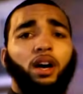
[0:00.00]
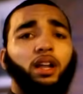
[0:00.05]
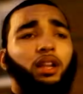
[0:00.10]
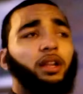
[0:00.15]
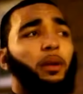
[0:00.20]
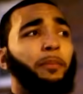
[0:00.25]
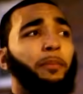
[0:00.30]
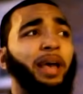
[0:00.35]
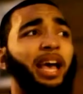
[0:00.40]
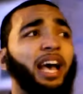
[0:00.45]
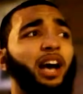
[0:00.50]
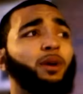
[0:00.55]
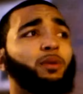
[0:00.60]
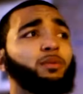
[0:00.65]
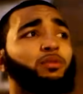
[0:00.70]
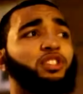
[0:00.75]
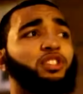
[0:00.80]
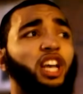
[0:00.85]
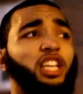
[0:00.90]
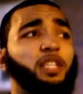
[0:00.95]
The male,
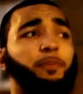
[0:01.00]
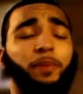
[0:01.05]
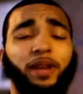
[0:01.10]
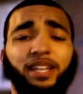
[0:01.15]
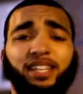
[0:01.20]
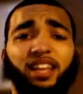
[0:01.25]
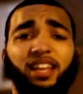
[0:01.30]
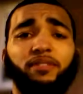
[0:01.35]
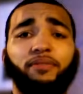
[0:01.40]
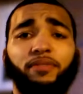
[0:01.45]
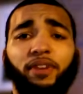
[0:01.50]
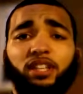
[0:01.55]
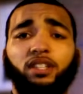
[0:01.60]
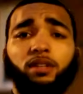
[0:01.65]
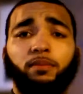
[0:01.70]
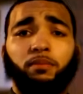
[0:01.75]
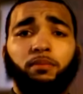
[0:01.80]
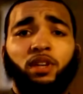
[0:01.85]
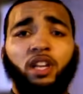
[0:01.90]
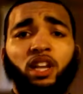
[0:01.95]
suspect, and
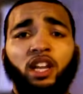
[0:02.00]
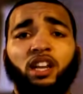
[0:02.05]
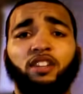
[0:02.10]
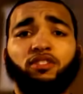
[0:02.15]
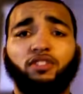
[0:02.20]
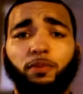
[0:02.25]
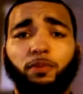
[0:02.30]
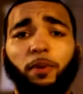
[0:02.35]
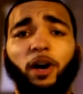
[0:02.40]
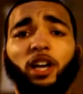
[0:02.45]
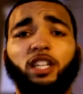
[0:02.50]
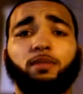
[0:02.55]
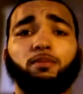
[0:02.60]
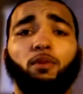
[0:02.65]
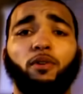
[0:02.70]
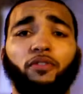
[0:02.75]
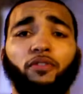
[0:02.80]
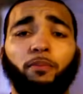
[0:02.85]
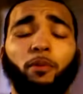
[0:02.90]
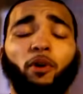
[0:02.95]
victim is
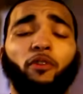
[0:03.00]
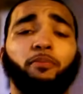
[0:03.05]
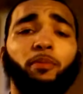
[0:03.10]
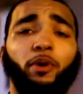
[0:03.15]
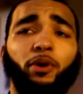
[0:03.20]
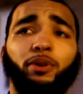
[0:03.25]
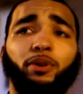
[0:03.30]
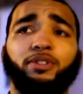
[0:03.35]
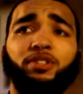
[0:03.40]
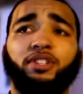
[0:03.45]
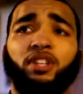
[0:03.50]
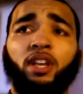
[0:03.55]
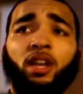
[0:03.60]
responsible for both murders.